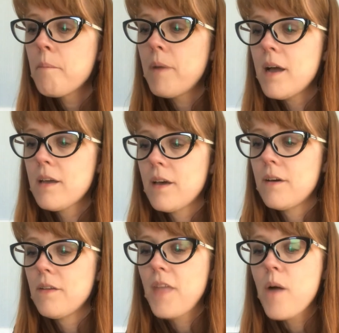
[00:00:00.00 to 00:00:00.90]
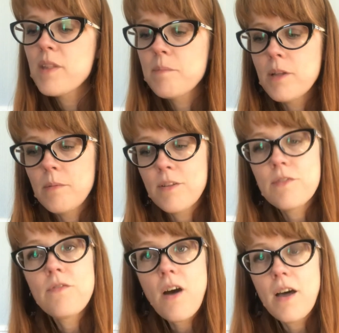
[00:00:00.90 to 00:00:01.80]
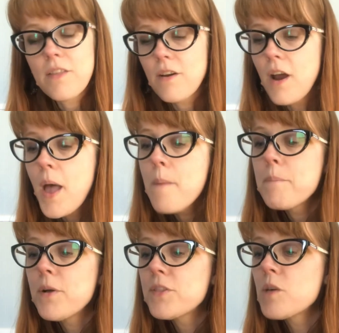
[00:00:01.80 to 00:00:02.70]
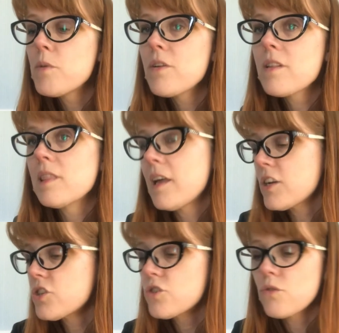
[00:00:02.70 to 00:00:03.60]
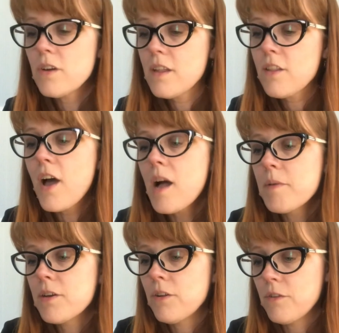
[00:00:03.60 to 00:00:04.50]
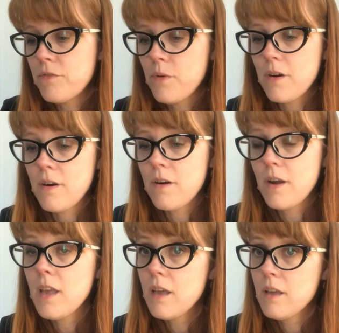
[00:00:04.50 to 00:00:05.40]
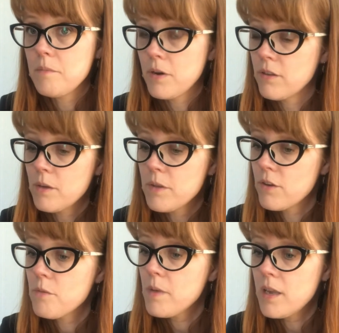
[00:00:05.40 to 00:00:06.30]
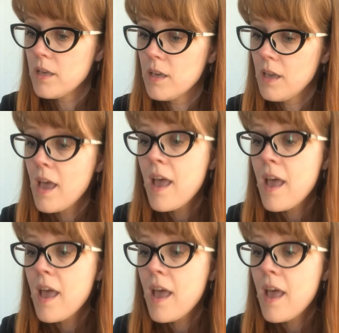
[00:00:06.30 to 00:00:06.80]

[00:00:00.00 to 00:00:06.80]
Bungo, that was Bilbo's father, built the most luxurious hobbit hole for her, and partly with her money,